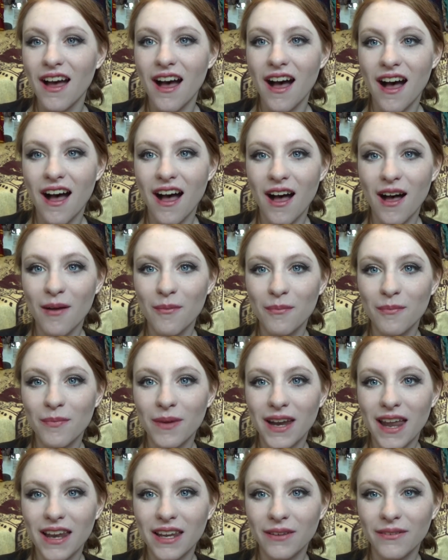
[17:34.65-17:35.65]

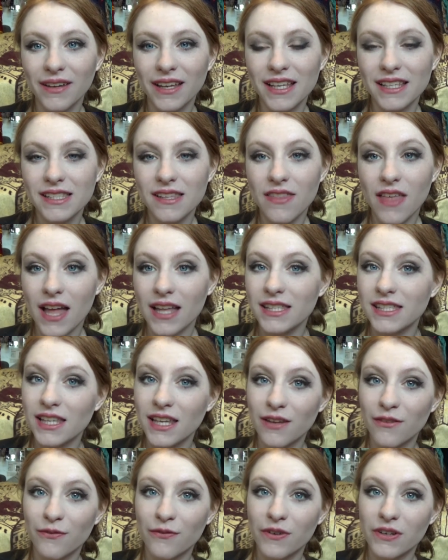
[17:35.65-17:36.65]
But anyways, that's
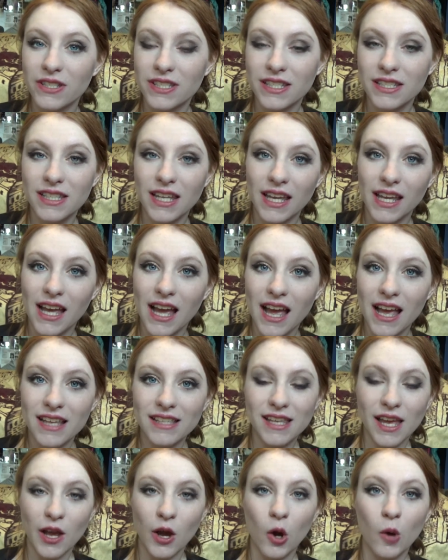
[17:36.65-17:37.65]
it for today, guys.
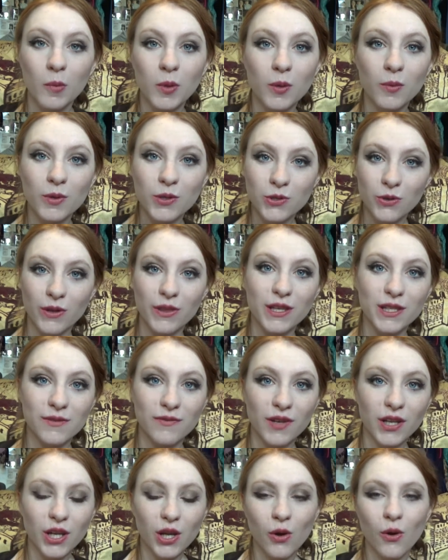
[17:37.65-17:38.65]
I hope you enjoyed this
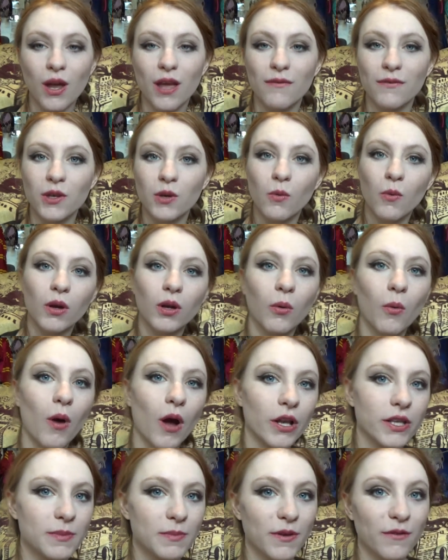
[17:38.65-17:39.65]
video. If you want to
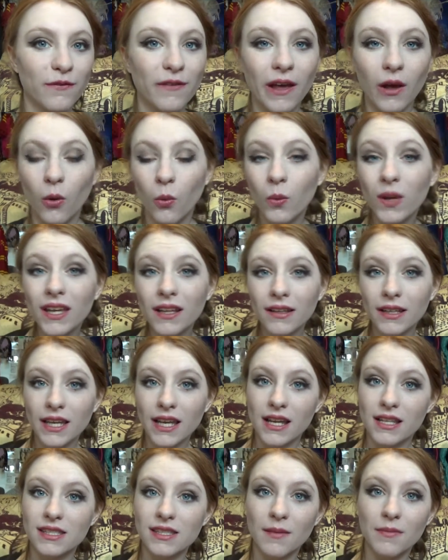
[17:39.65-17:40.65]
watch me fail weekly
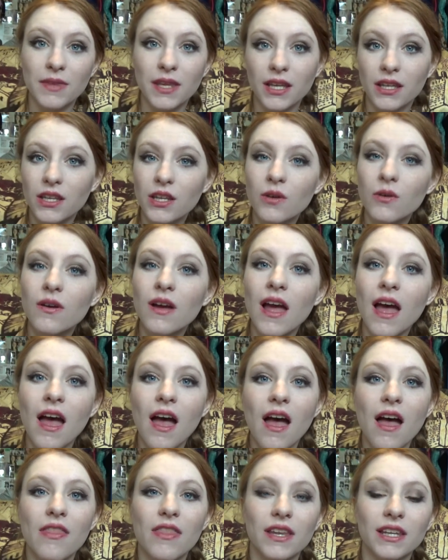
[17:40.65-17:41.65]
at something new,
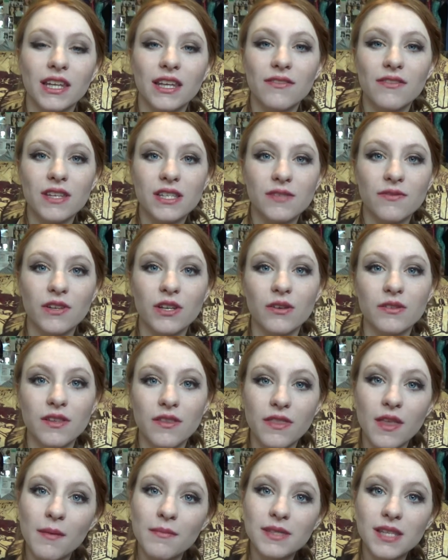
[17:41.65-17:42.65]
then give this video a
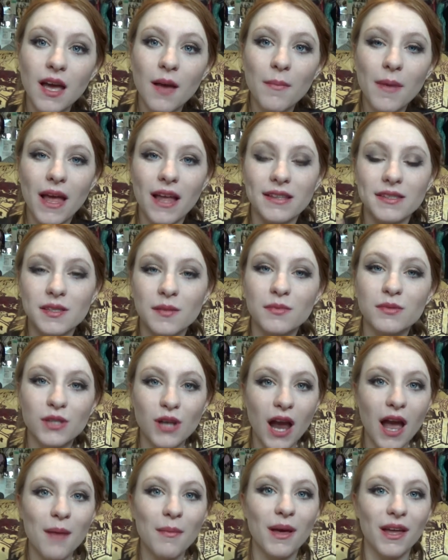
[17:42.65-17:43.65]
thumbs up and
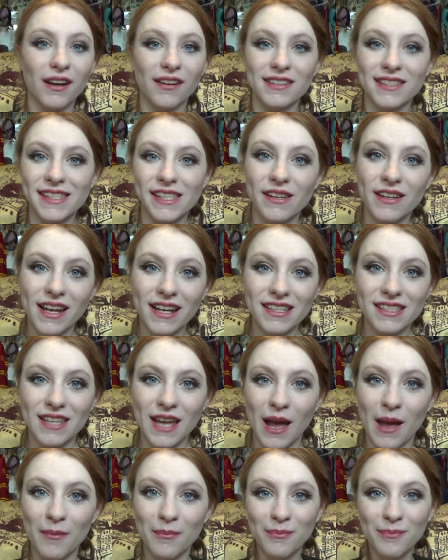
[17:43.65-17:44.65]
subscribe, and I'll see you next
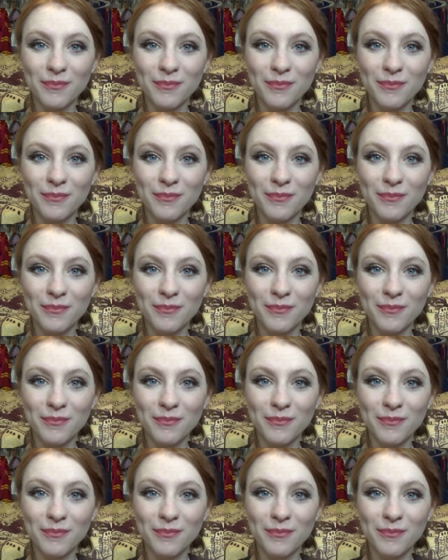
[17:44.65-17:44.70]
time.